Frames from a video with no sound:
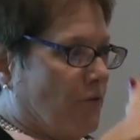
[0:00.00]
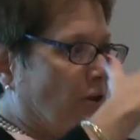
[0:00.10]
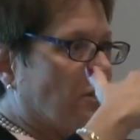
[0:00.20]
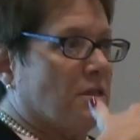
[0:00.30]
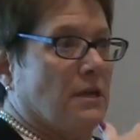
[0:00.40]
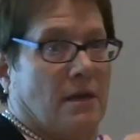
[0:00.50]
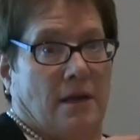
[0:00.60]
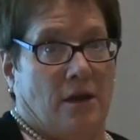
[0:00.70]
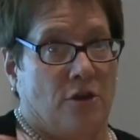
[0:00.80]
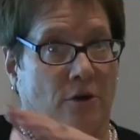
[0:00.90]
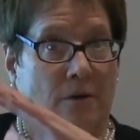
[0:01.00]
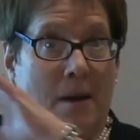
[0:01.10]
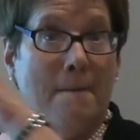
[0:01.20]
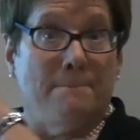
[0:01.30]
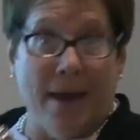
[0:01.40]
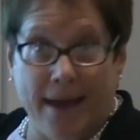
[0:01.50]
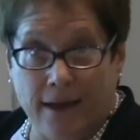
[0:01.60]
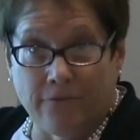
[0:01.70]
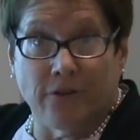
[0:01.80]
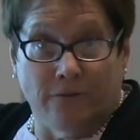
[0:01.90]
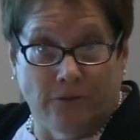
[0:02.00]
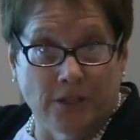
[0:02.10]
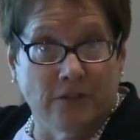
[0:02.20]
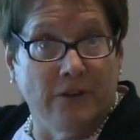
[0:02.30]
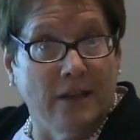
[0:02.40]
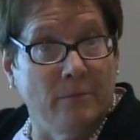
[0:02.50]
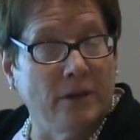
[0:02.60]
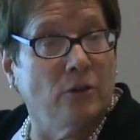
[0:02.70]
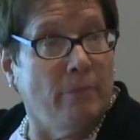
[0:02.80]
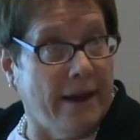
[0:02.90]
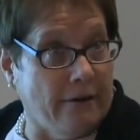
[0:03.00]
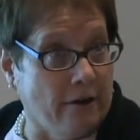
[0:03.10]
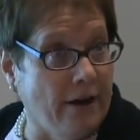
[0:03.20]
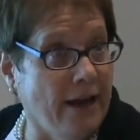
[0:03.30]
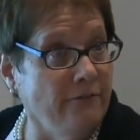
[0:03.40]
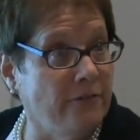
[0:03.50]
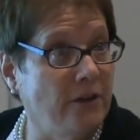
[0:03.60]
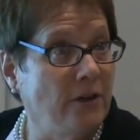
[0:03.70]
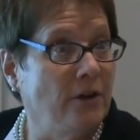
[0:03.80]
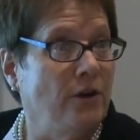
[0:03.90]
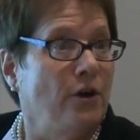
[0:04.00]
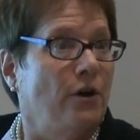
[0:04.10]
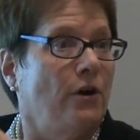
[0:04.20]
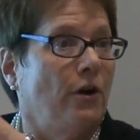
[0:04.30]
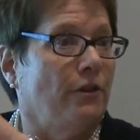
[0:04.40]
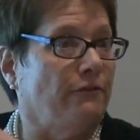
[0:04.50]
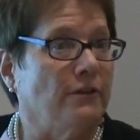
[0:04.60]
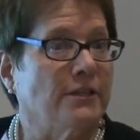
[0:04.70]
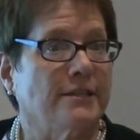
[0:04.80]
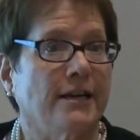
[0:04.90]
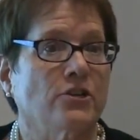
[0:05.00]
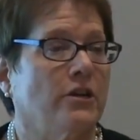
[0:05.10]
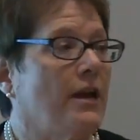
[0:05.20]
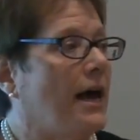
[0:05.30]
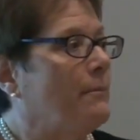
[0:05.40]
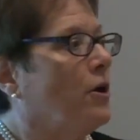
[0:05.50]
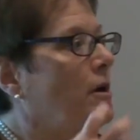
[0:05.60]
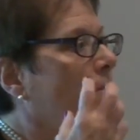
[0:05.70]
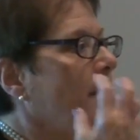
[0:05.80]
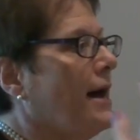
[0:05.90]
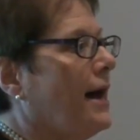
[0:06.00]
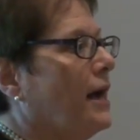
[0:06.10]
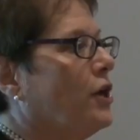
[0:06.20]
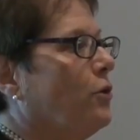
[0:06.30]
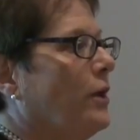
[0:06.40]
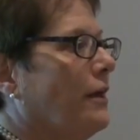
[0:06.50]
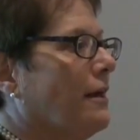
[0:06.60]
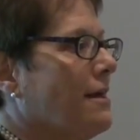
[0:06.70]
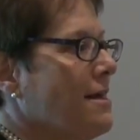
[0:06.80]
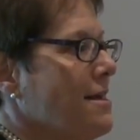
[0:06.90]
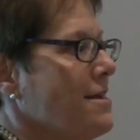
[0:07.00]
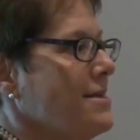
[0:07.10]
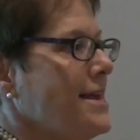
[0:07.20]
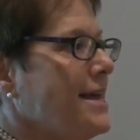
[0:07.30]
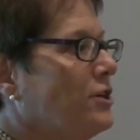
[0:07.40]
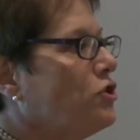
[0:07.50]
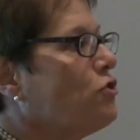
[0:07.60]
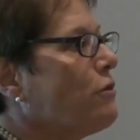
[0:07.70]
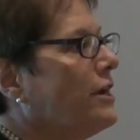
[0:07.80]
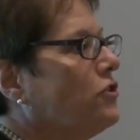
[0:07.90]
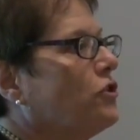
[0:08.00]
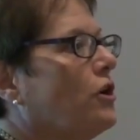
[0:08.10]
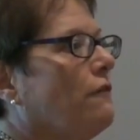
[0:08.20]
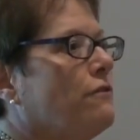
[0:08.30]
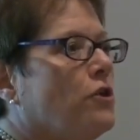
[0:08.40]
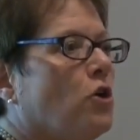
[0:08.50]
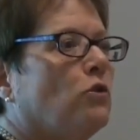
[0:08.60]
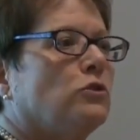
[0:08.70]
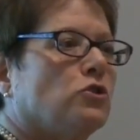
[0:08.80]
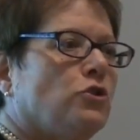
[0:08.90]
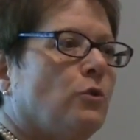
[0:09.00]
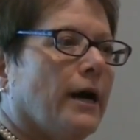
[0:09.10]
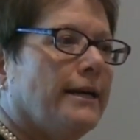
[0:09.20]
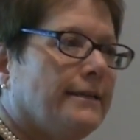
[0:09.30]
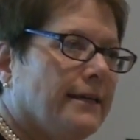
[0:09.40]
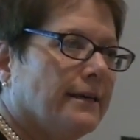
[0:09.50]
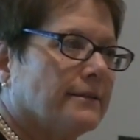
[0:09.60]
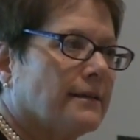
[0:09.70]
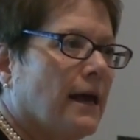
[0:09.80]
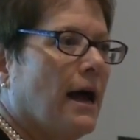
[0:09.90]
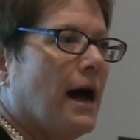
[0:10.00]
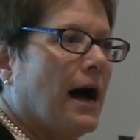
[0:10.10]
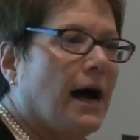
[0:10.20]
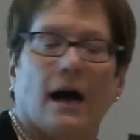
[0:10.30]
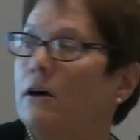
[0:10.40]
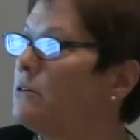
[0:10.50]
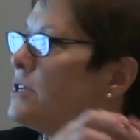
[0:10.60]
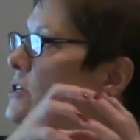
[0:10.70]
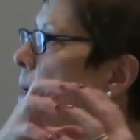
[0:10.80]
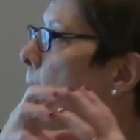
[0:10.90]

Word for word: first either for the first developmental paragraph, or the first section, I'm going to be arguing the integration of those two ideas. How does